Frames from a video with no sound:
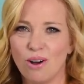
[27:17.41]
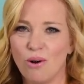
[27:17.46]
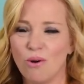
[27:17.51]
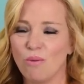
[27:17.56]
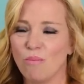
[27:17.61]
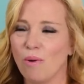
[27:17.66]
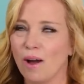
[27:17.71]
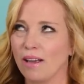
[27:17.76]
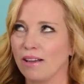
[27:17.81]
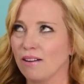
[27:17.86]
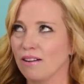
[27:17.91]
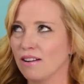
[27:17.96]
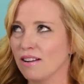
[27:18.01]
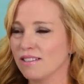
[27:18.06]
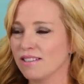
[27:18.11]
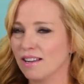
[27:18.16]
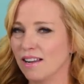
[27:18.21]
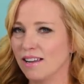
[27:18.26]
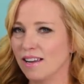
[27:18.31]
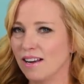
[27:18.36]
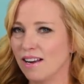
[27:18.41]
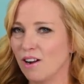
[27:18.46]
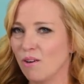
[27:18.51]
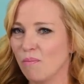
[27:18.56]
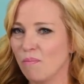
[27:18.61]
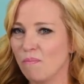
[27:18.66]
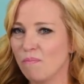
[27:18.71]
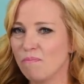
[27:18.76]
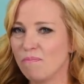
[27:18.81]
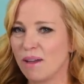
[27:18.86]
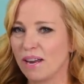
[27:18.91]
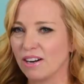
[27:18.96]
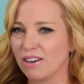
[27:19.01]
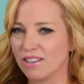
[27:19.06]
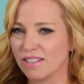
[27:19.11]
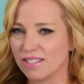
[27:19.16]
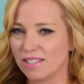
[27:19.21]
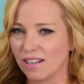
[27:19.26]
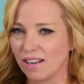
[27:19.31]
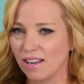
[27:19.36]
Oh my God, Diane, how
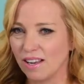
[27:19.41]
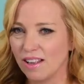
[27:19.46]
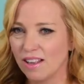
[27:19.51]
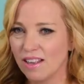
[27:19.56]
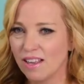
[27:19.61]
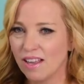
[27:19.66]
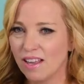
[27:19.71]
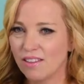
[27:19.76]
embarrassing.